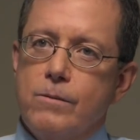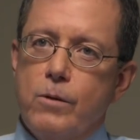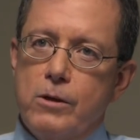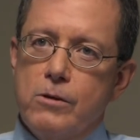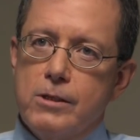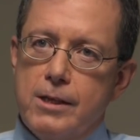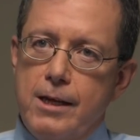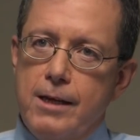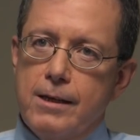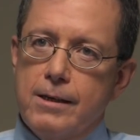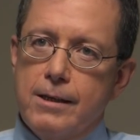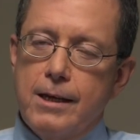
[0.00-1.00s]
what you're
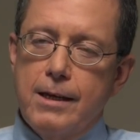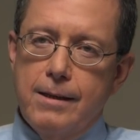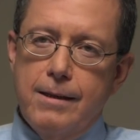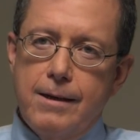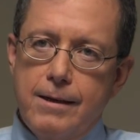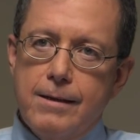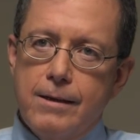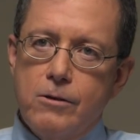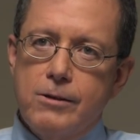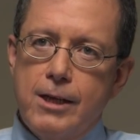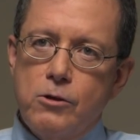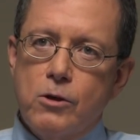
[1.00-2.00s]
saying and that I
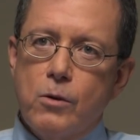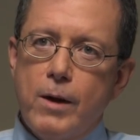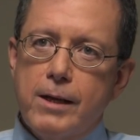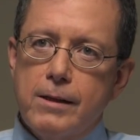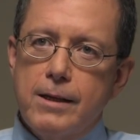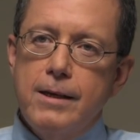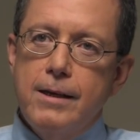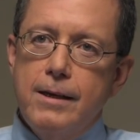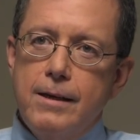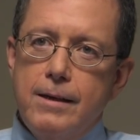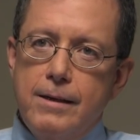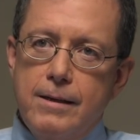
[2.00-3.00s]
understand you correctly.
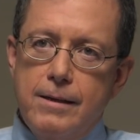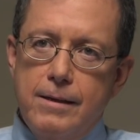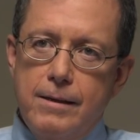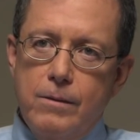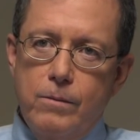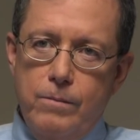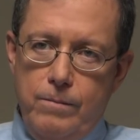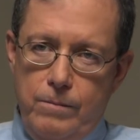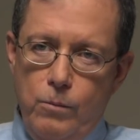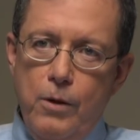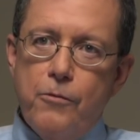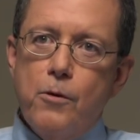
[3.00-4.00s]

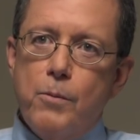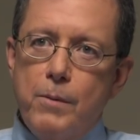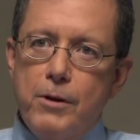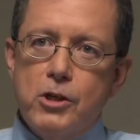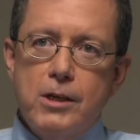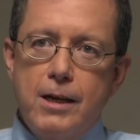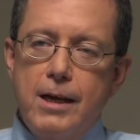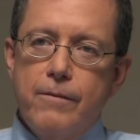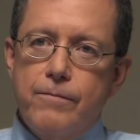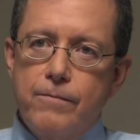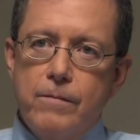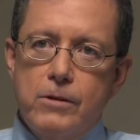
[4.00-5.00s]
With your permission, I
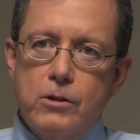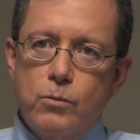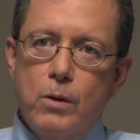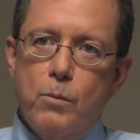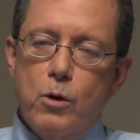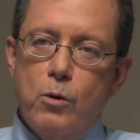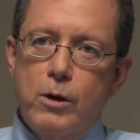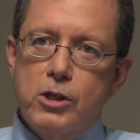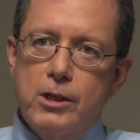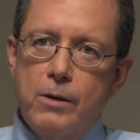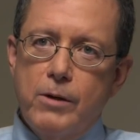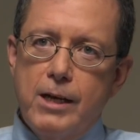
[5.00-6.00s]
have just one more
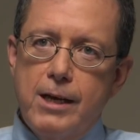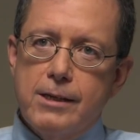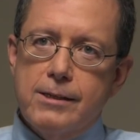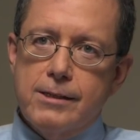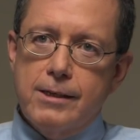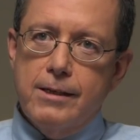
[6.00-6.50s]
question I want to ask.